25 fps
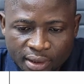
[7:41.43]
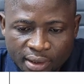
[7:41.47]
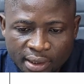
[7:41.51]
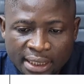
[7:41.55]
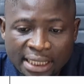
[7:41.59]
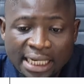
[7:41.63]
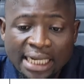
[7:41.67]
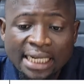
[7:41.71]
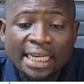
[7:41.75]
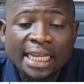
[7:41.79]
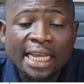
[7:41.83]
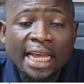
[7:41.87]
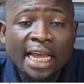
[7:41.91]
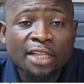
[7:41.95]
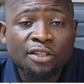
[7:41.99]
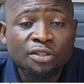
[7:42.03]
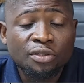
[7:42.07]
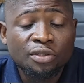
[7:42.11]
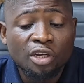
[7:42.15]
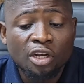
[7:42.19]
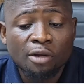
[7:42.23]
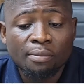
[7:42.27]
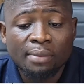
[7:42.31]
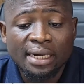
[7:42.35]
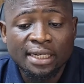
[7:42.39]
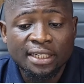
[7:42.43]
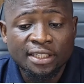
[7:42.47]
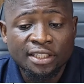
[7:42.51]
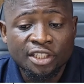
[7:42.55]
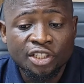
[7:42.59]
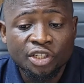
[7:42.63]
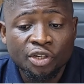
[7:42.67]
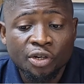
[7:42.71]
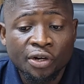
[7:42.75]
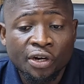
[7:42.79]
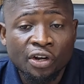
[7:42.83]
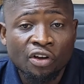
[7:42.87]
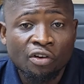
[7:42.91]
Then a to talk about the
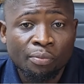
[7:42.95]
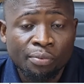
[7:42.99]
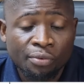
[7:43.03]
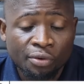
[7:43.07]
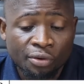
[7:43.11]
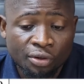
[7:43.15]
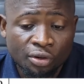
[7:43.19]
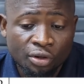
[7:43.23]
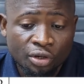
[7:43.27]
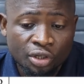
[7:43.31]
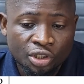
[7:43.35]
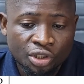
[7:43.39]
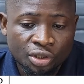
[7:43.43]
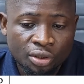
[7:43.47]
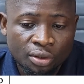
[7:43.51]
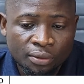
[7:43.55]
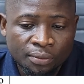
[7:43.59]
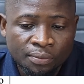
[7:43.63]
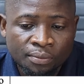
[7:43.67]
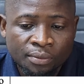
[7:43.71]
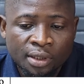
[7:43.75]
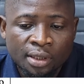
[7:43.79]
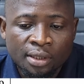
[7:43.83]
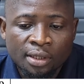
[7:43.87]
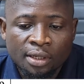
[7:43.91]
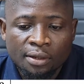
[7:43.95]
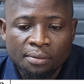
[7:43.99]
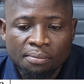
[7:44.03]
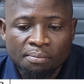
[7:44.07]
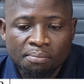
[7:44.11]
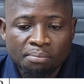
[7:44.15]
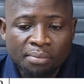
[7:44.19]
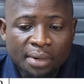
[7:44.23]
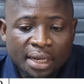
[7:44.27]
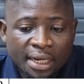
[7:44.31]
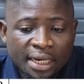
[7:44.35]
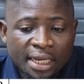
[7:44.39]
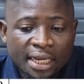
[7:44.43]
theory of production,
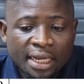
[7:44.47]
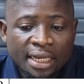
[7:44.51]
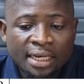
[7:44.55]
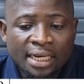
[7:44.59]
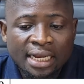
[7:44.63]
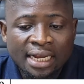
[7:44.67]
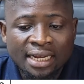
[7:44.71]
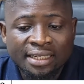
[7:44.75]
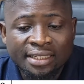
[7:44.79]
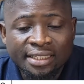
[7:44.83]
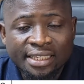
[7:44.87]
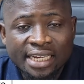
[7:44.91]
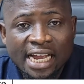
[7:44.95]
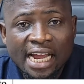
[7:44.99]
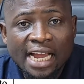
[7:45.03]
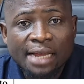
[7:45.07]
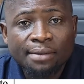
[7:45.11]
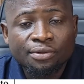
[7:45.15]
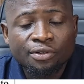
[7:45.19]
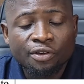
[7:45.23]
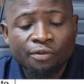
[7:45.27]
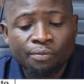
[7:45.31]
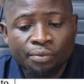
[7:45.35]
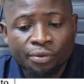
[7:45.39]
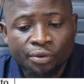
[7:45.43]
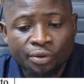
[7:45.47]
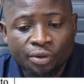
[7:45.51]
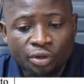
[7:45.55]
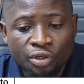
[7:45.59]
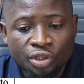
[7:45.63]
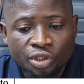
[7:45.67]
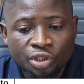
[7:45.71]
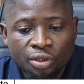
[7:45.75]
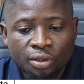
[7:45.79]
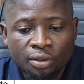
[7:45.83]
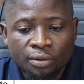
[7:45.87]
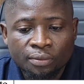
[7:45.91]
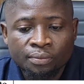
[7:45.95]
meaning and types of
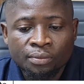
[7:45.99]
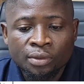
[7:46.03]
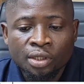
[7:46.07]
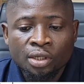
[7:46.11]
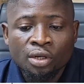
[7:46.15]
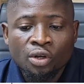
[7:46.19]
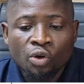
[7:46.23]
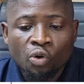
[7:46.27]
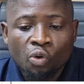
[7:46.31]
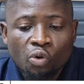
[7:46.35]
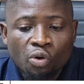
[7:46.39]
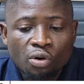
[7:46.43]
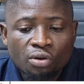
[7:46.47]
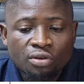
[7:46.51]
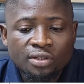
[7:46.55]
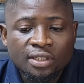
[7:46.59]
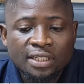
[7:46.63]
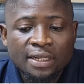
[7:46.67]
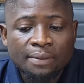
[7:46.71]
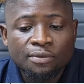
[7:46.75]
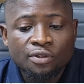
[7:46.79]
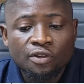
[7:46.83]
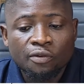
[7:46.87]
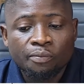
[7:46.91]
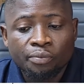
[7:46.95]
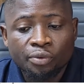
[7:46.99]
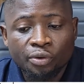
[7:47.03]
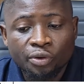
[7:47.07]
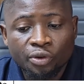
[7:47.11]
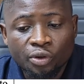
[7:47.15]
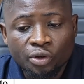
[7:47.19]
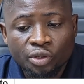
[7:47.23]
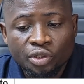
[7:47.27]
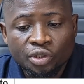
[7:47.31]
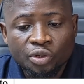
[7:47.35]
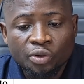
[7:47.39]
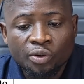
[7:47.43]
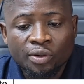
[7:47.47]
production, concepts of
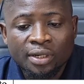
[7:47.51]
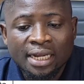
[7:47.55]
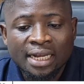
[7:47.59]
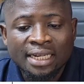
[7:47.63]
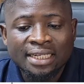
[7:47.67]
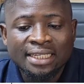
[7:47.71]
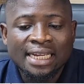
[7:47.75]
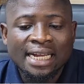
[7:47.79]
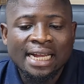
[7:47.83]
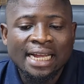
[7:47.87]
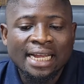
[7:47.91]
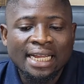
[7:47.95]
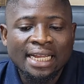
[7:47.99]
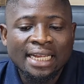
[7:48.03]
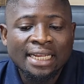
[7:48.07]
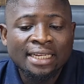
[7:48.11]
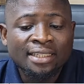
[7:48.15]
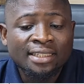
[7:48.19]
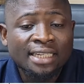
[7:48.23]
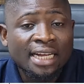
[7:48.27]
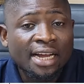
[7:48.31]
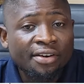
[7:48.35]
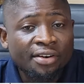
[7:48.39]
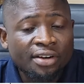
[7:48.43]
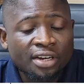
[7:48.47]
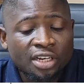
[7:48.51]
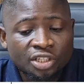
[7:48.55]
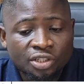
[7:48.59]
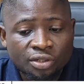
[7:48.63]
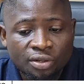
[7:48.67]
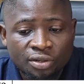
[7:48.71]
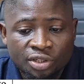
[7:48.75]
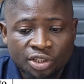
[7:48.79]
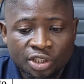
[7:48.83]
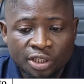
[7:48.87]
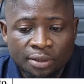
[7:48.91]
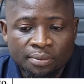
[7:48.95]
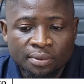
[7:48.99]
production and their
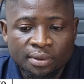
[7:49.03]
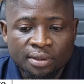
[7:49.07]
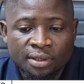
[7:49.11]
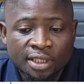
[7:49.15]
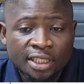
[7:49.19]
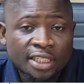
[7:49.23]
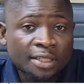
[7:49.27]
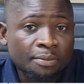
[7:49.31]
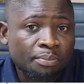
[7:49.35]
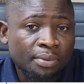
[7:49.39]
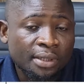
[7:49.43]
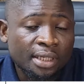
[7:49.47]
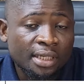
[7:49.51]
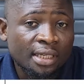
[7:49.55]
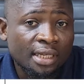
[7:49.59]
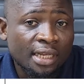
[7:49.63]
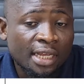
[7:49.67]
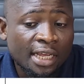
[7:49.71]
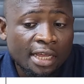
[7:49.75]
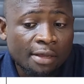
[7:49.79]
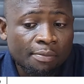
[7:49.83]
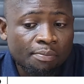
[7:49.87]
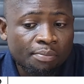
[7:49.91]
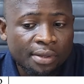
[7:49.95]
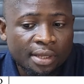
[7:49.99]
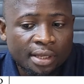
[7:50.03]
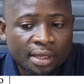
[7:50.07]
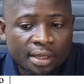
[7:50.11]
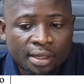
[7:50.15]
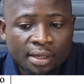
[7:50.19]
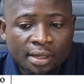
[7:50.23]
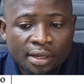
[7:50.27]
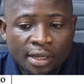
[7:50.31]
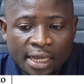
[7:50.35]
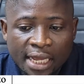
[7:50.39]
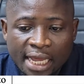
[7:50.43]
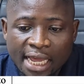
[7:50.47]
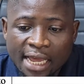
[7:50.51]
interrelationships, TP, AP,
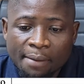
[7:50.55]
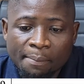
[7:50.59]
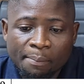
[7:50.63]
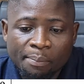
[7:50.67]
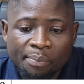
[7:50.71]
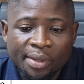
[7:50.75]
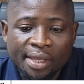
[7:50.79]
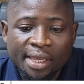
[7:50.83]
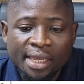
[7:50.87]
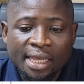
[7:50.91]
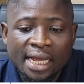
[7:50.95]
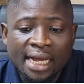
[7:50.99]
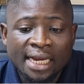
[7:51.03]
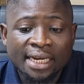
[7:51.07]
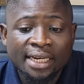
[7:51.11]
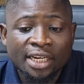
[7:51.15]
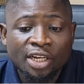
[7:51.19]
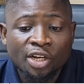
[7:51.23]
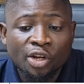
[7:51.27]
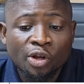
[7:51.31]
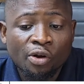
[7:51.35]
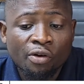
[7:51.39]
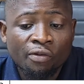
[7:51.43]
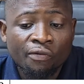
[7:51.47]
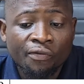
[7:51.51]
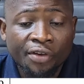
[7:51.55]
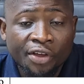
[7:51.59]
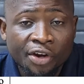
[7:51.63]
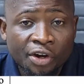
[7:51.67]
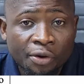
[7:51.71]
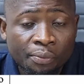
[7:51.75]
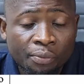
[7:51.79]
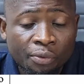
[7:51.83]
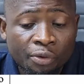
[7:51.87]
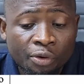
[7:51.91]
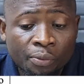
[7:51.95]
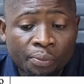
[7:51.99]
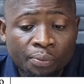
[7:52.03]
MP, and the law of
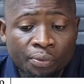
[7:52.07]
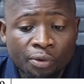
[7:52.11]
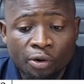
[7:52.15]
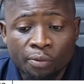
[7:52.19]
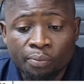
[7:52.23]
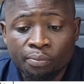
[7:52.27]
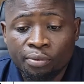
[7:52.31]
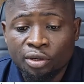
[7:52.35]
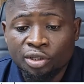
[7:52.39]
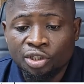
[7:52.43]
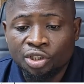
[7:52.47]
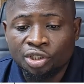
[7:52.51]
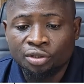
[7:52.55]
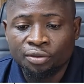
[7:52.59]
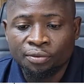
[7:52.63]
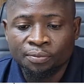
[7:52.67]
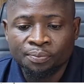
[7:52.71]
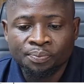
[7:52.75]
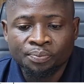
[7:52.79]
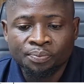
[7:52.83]
variable proportion